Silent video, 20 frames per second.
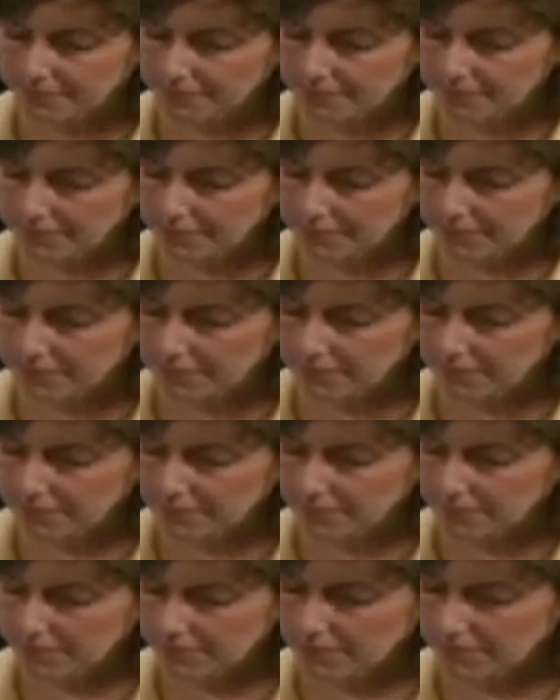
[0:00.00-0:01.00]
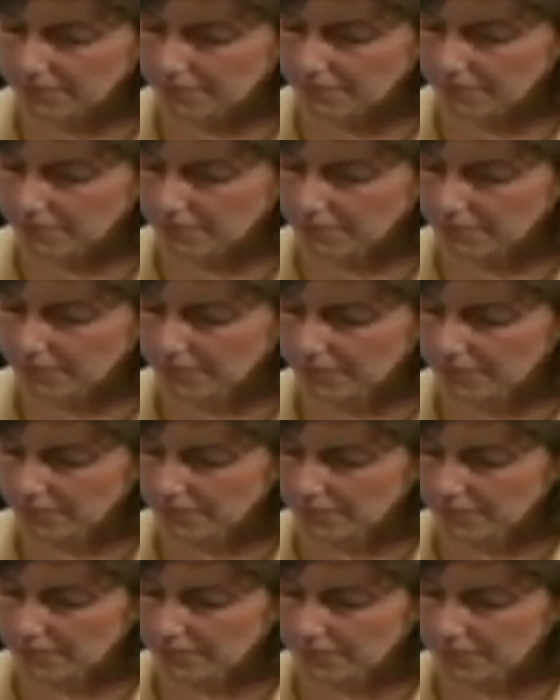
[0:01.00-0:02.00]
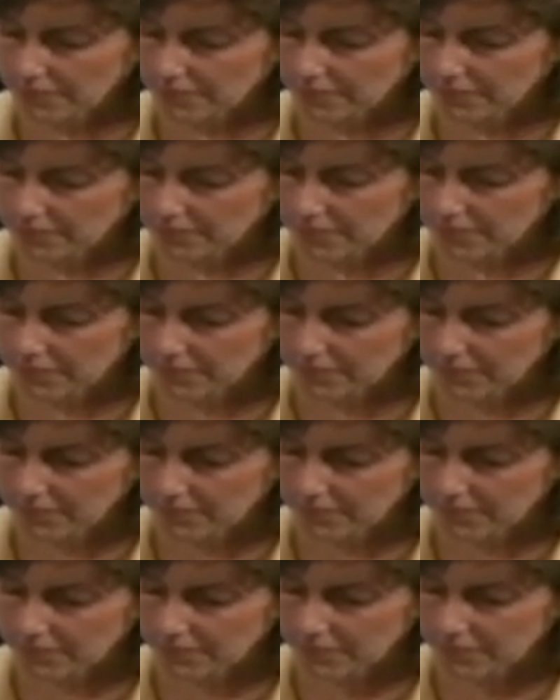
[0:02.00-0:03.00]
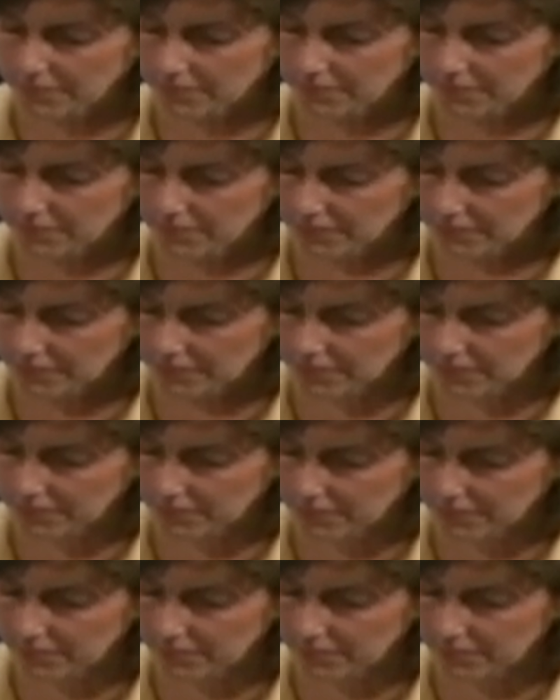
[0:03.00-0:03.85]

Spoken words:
No words are spoken by the person on screen.